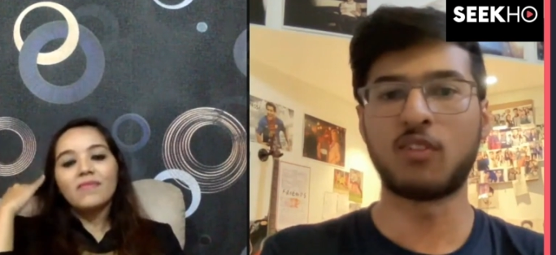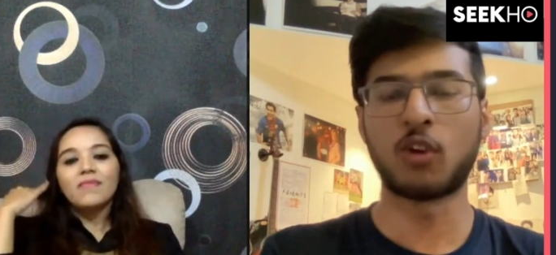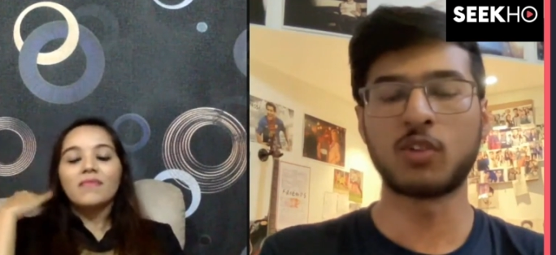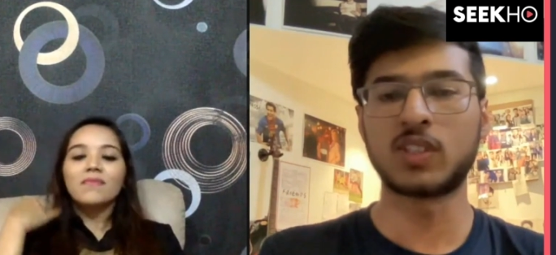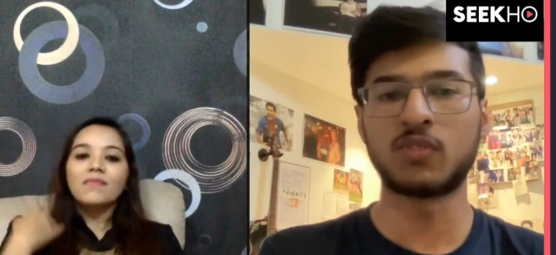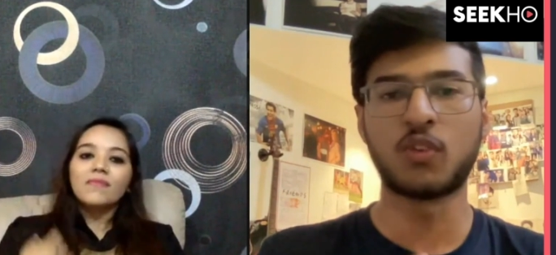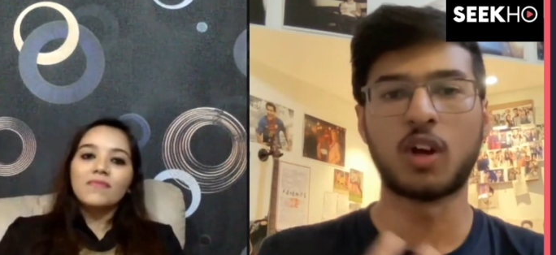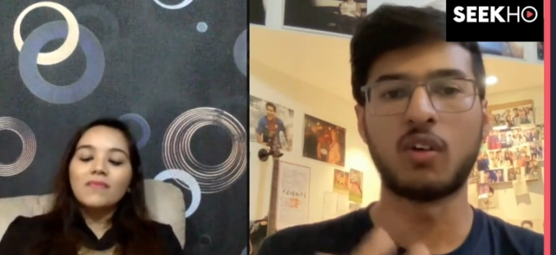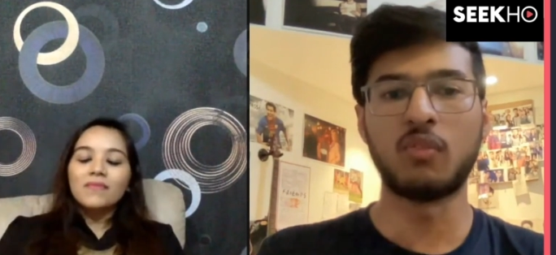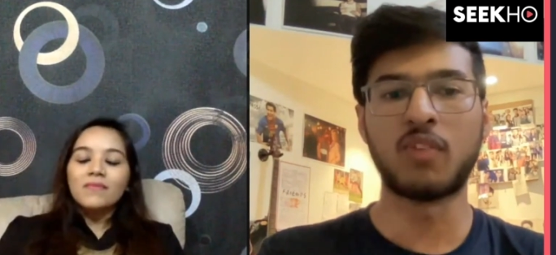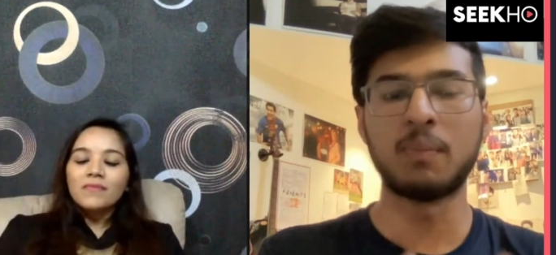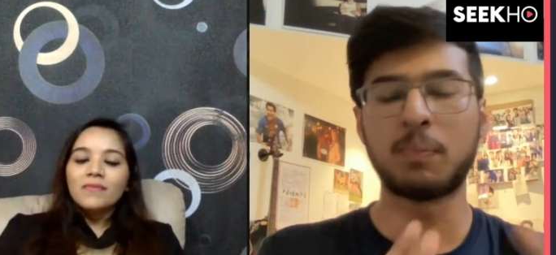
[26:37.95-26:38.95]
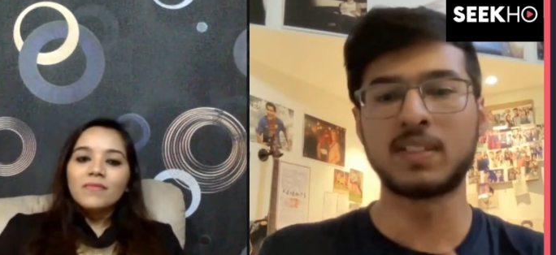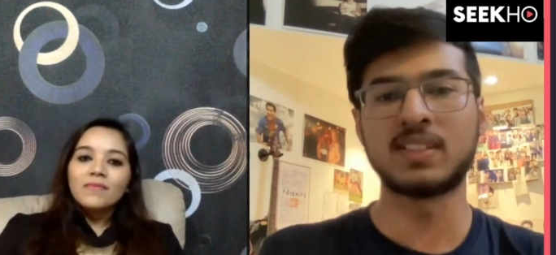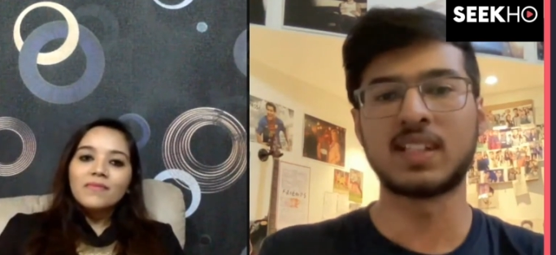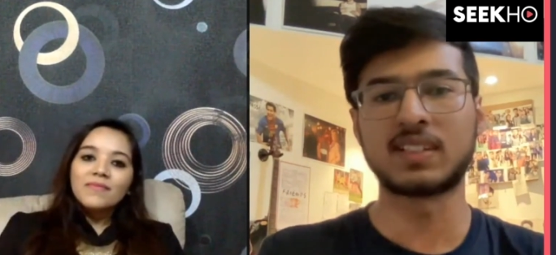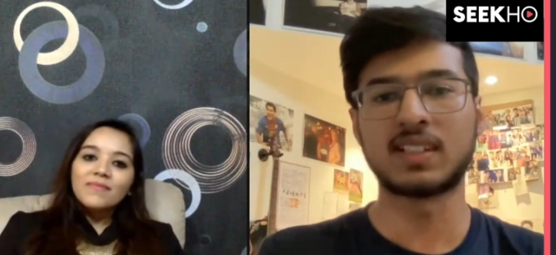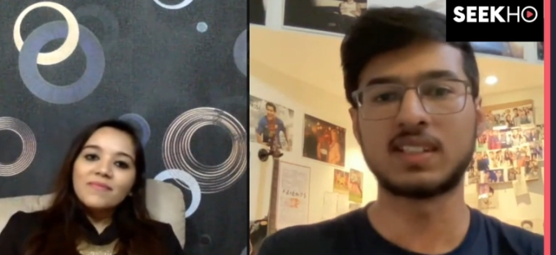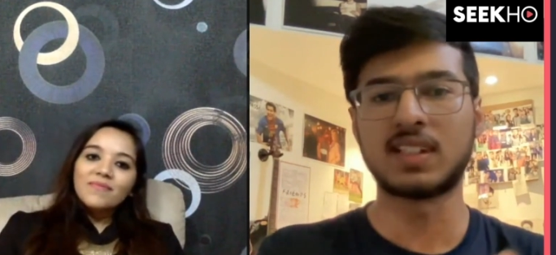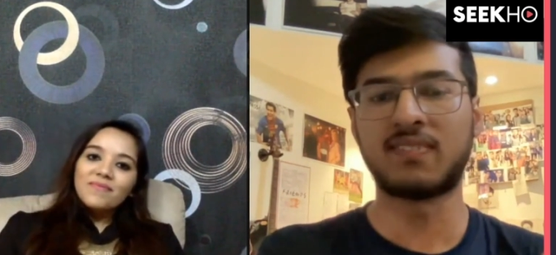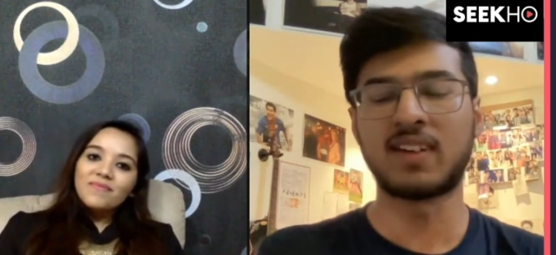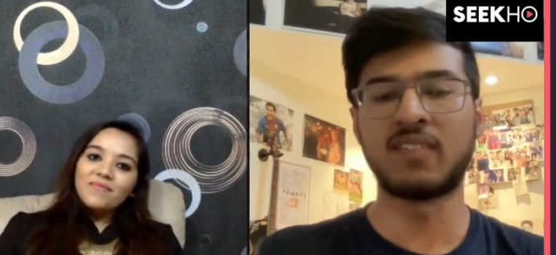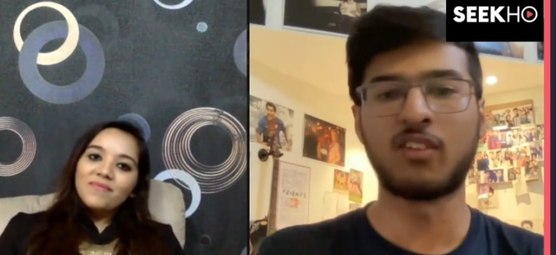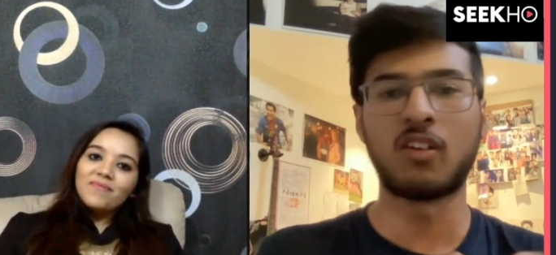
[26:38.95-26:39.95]
Speaker 1: For for one person, success is
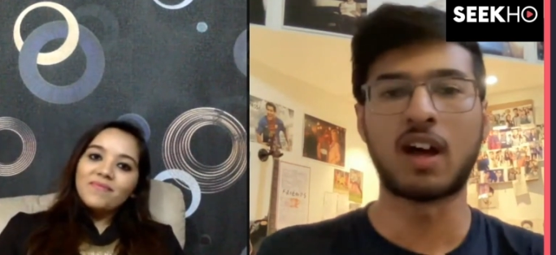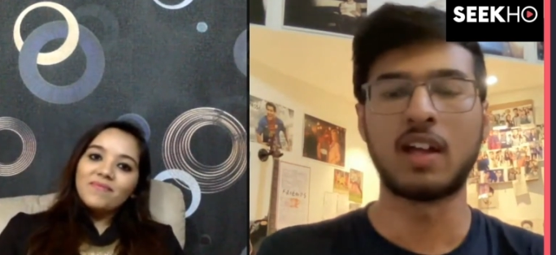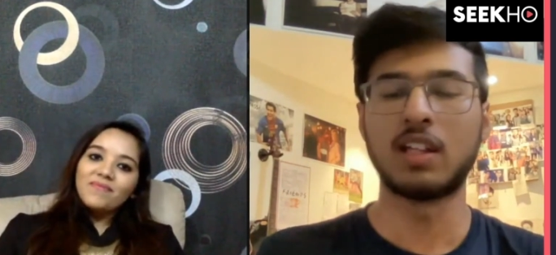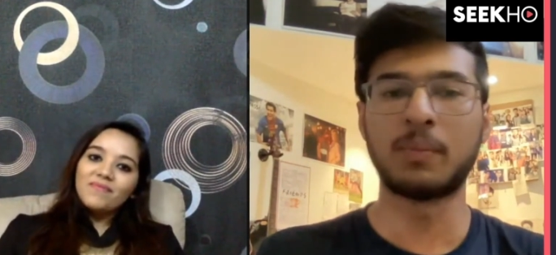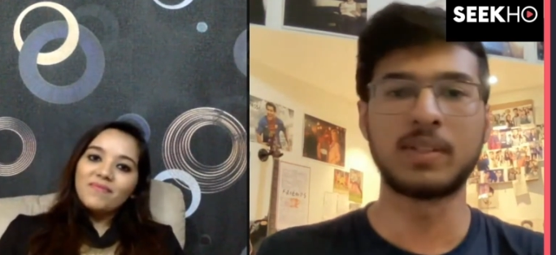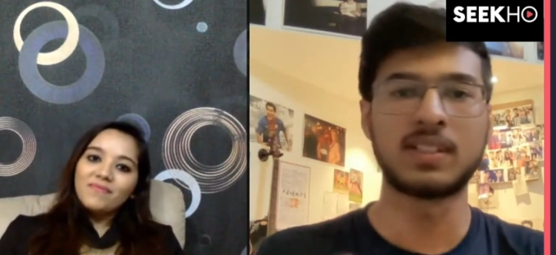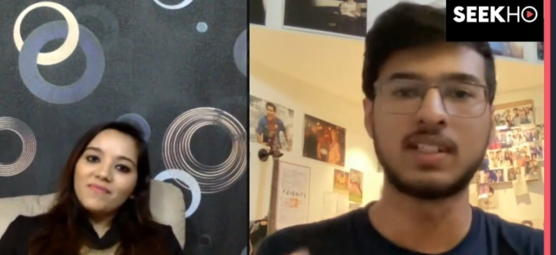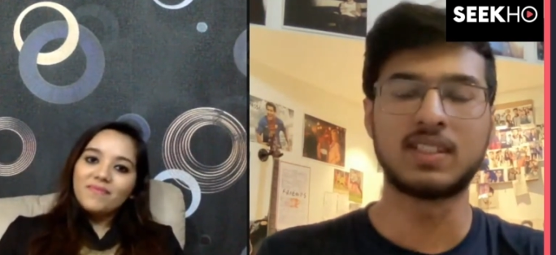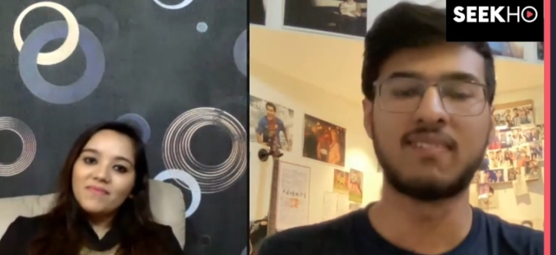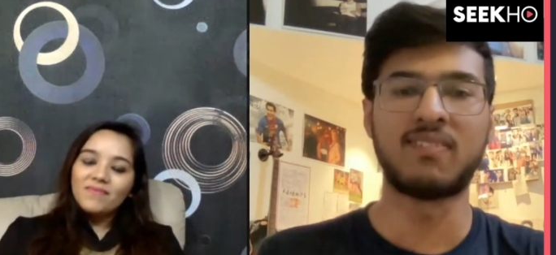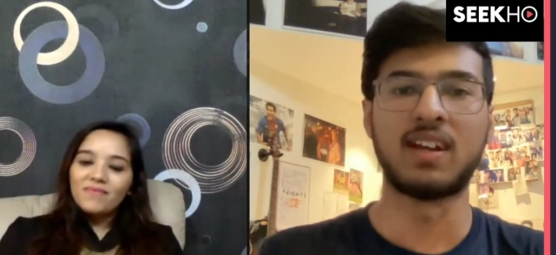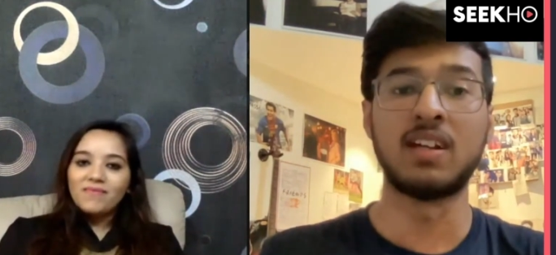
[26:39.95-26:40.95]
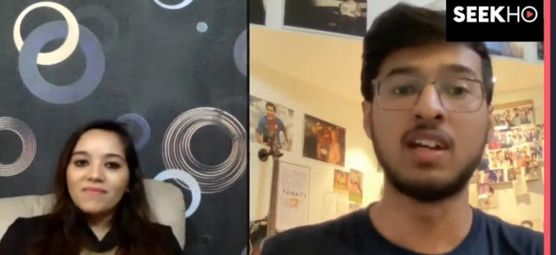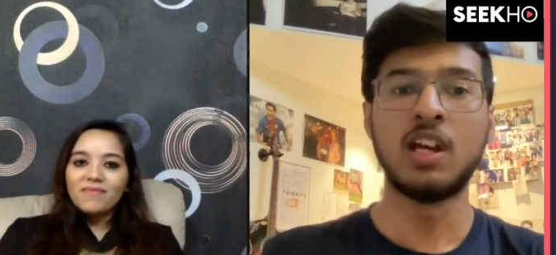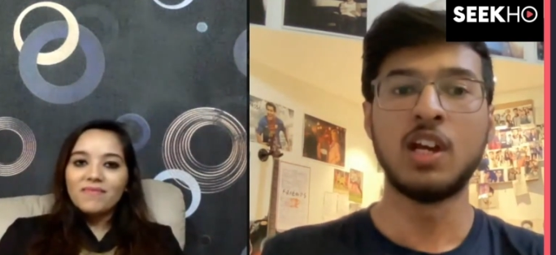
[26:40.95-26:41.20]
different. For other person, it's different.